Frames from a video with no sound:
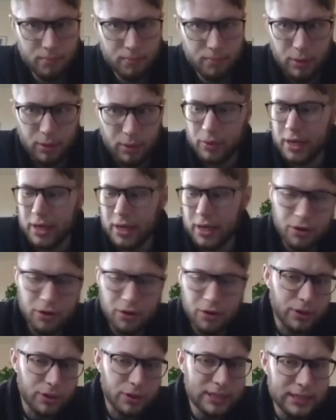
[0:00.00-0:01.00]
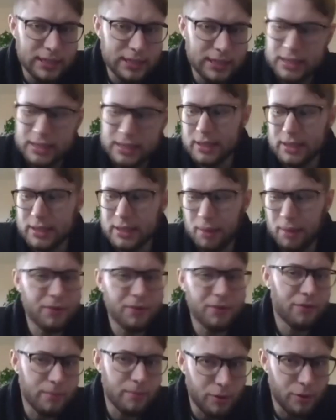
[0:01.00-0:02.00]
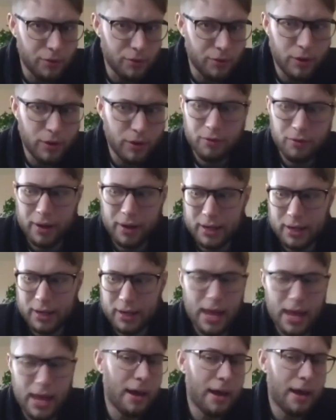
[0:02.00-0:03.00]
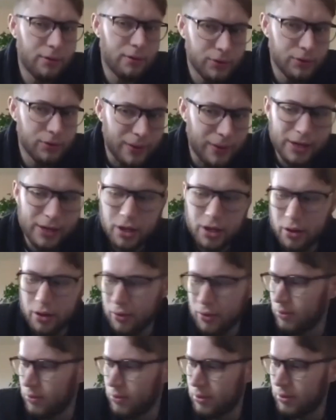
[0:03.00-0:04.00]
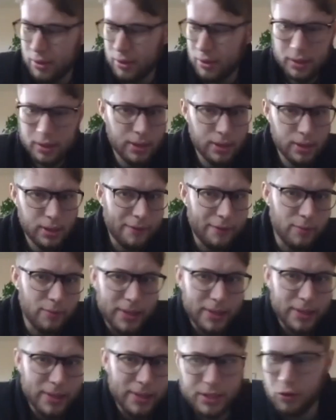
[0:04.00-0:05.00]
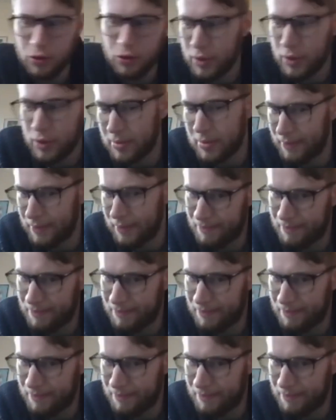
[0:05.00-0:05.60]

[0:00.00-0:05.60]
I want to hear or see something from you real quick right now so I know everybody's still with me.